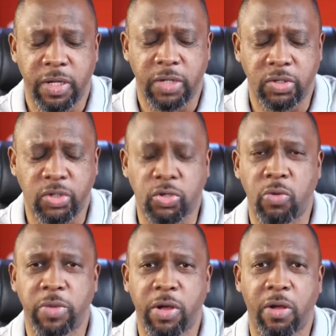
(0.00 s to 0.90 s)
and
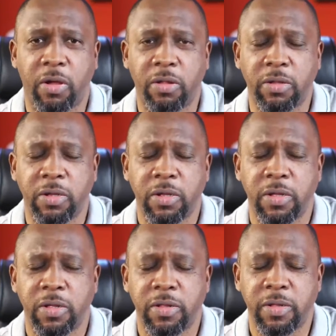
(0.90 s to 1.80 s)
show me all
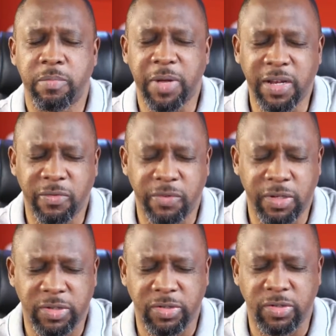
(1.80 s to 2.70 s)
the
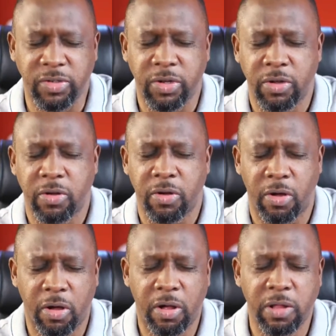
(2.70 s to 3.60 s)
benefits,
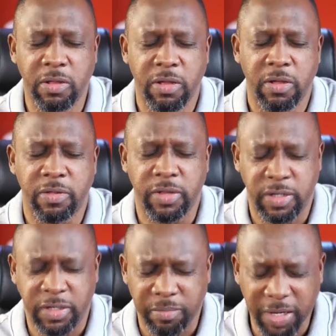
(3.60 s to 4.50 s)
all the
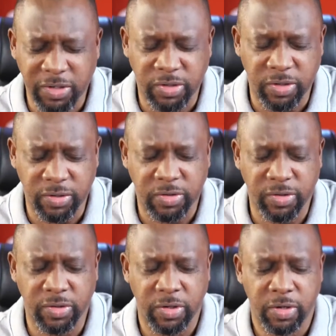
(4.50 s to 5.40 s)

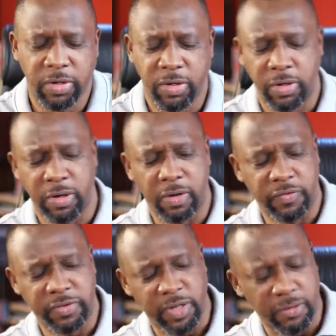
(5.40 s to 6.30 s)
dimensions
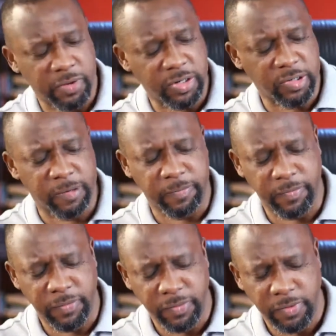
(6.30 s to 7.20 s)
of salvation.
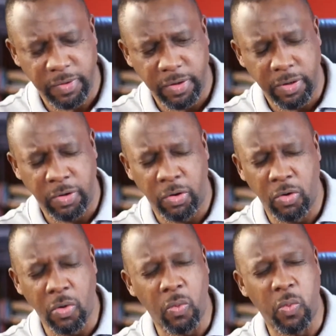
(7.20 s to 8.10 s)

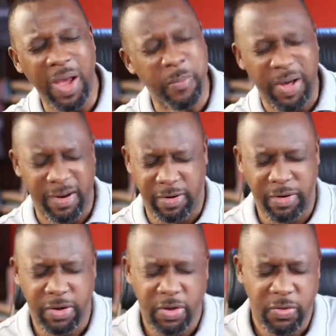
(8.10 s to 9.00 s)
No weapon
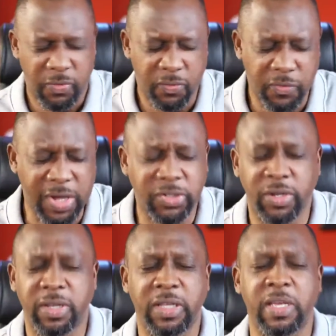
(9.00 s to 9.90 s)

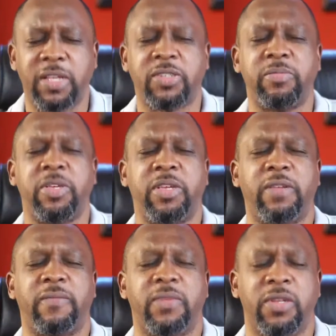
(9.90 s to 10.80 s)
fashioned against me
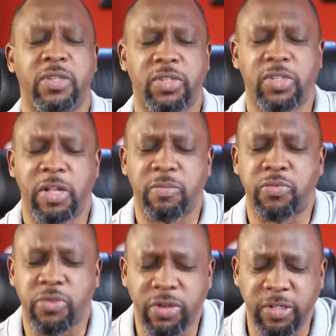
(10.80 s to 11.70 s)
shall
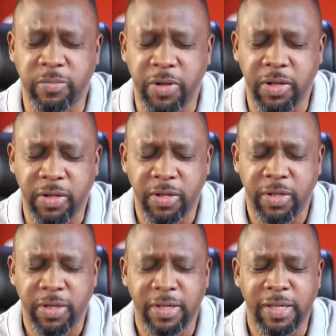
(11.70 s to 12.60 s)
prosper
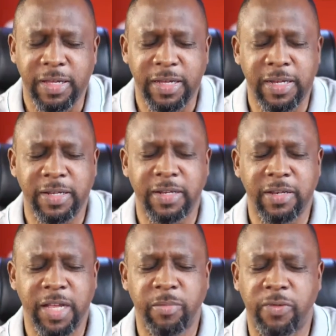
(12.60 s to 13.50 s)
in the
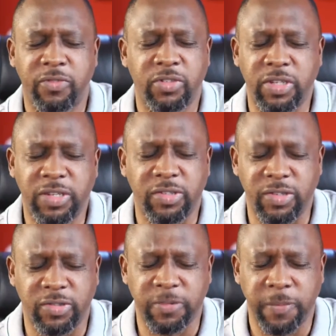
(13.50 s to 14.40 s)
name of
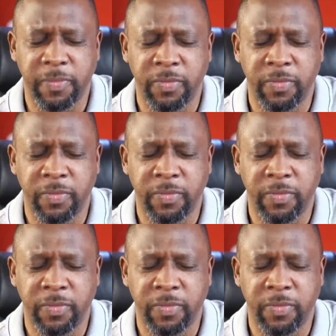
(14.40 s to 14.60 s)
Jesus.